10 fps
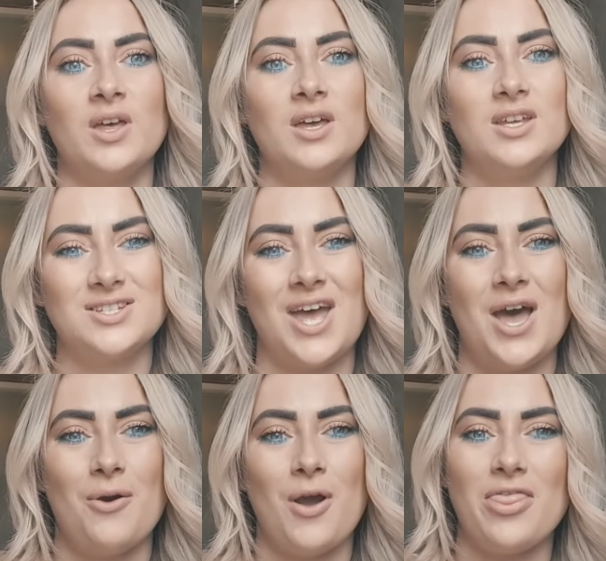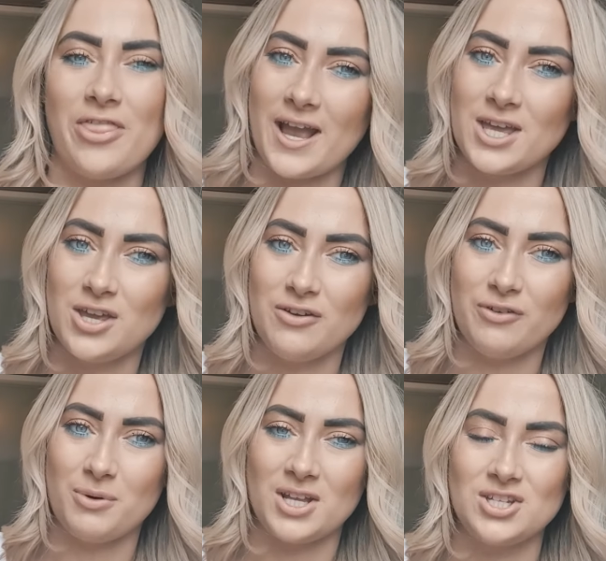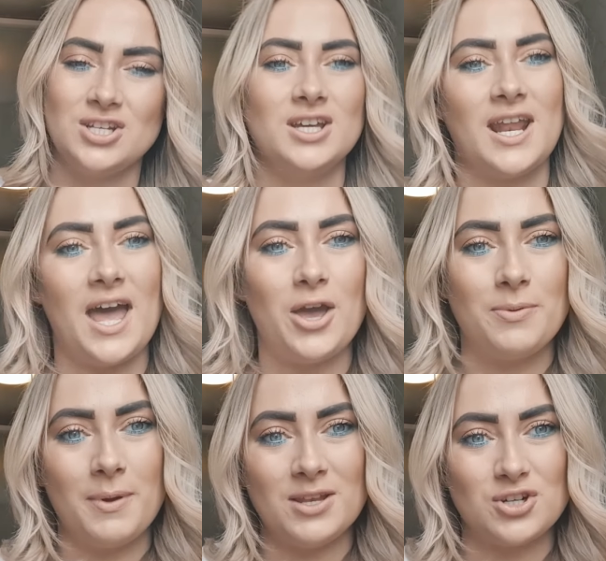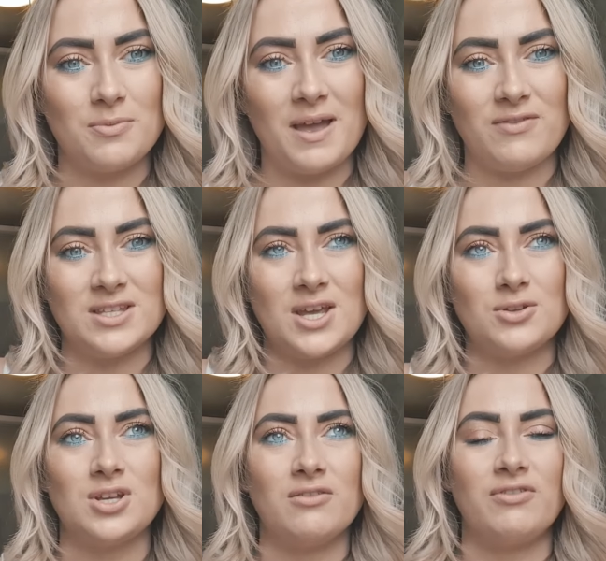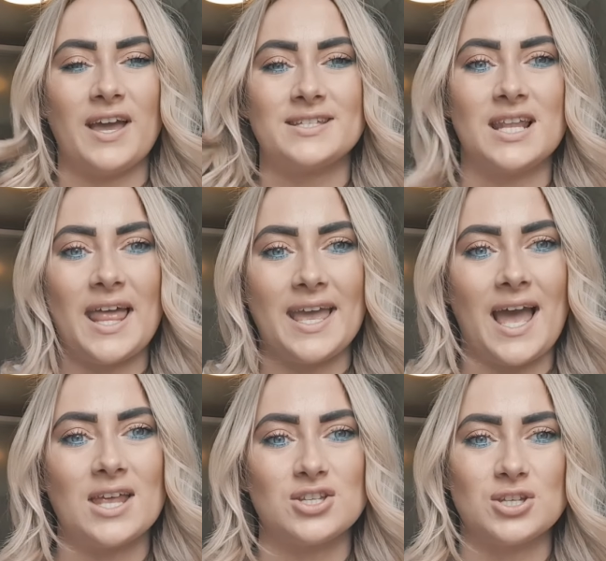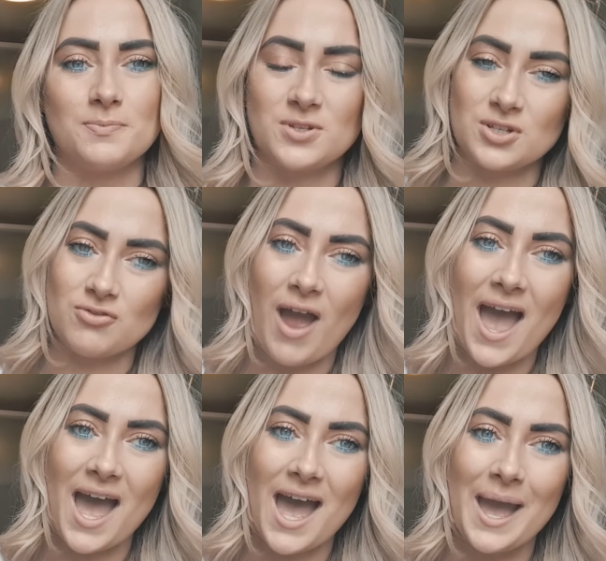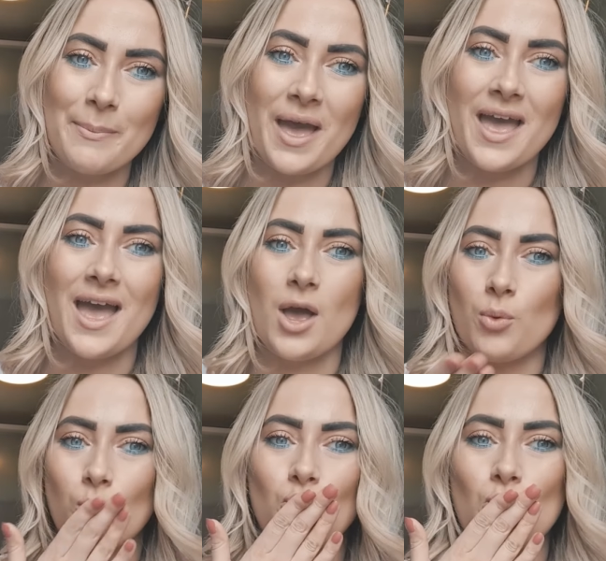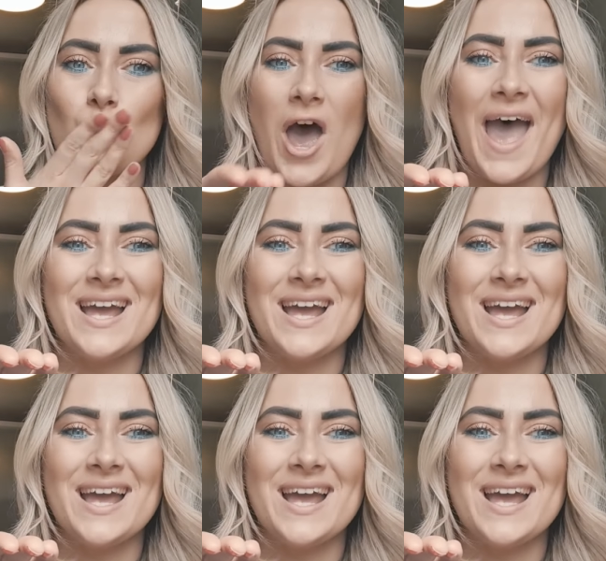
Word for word: so thank you for watching i hope you enjoyed my video don't forget to like and subscribe Mwah!